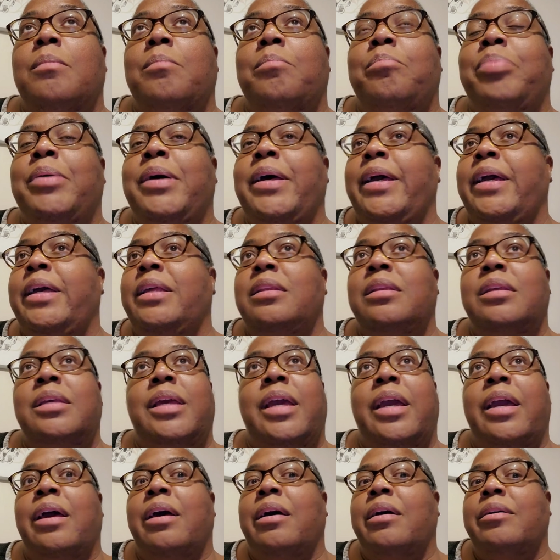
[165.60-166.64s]
but
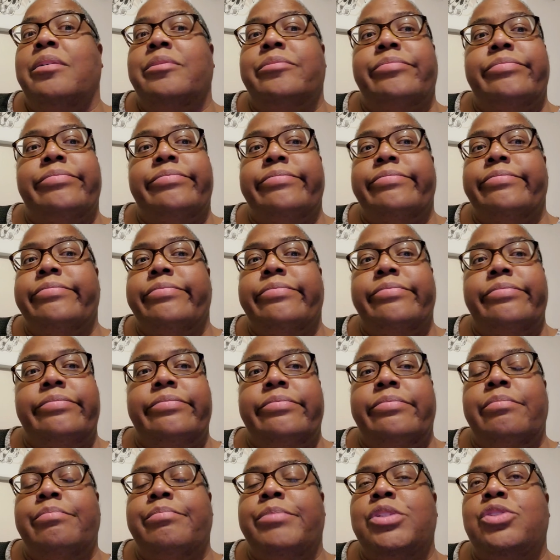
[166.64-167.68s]
yeah,
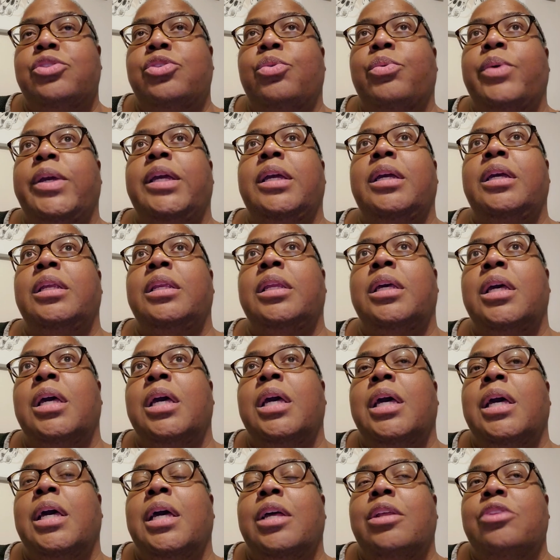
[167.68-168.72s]
between
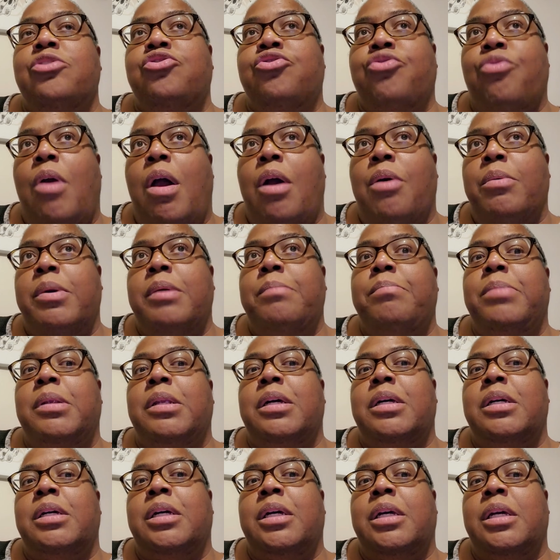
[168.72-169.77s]
drawing
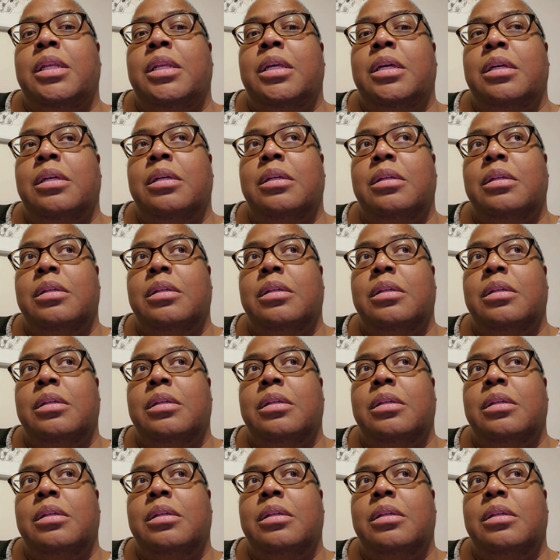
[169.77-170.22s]
blood,